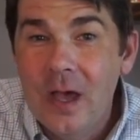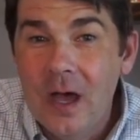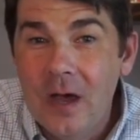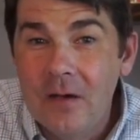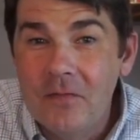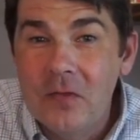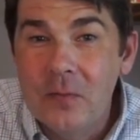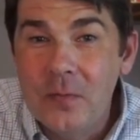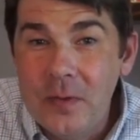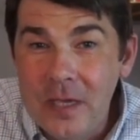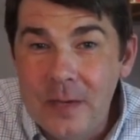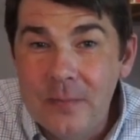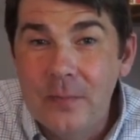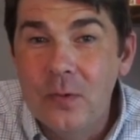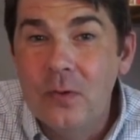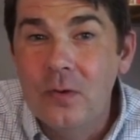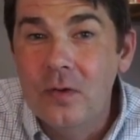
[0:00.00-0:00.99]
of the
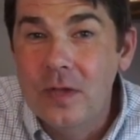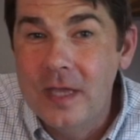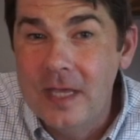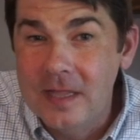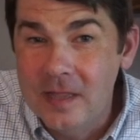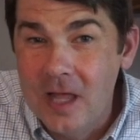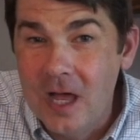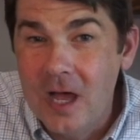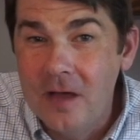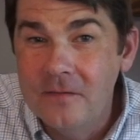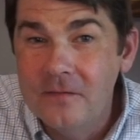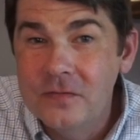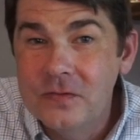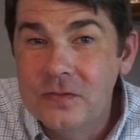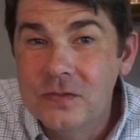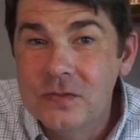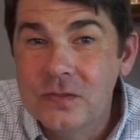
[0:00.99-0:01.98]
people he
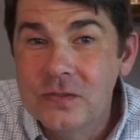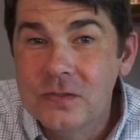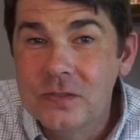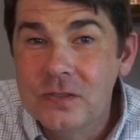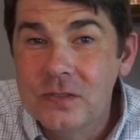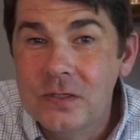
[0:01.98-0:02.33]
loves.